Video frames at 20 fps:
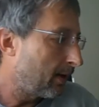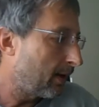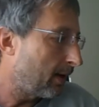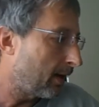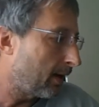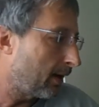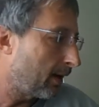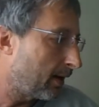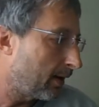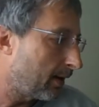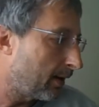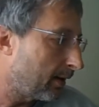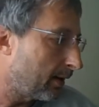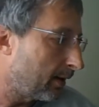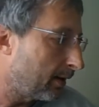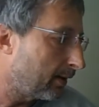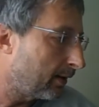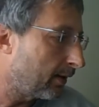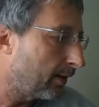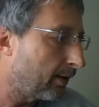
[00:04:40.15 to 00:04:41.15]

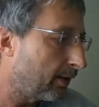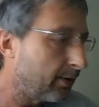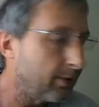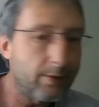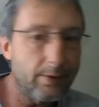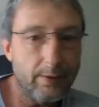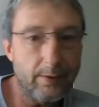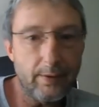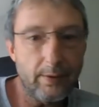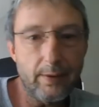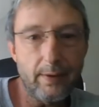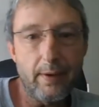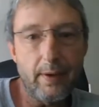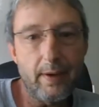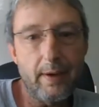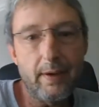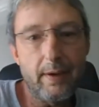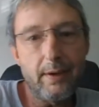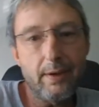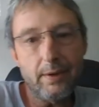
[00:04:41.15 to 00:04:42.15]
and this
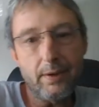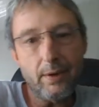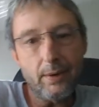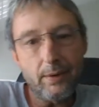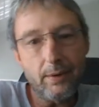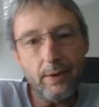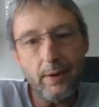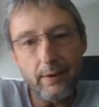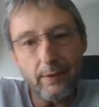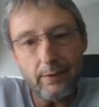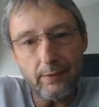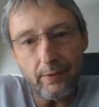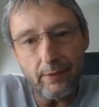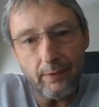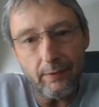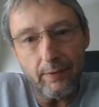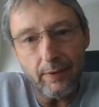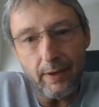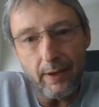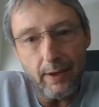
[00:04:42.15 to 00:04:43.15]
AnyTone
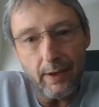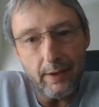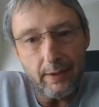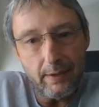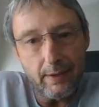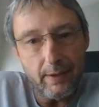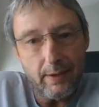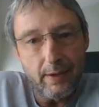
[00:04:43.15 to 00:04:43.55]
AT-D878.